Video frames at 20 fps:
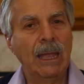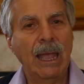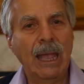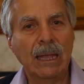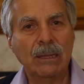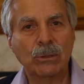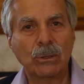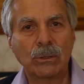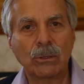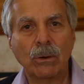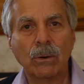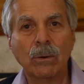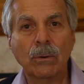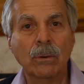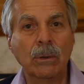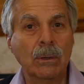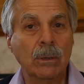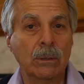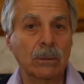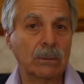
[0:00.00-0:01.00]
And
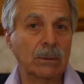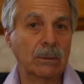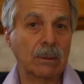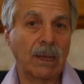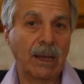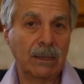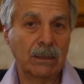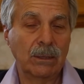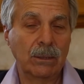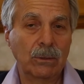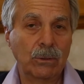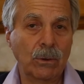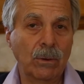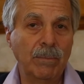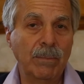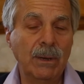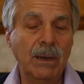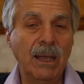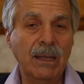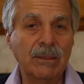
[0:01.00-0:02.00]
so, like the
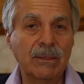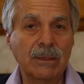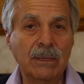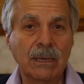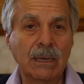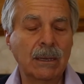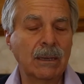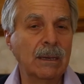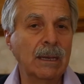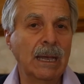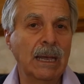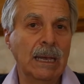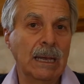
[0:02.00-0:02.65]
JonBenet thing,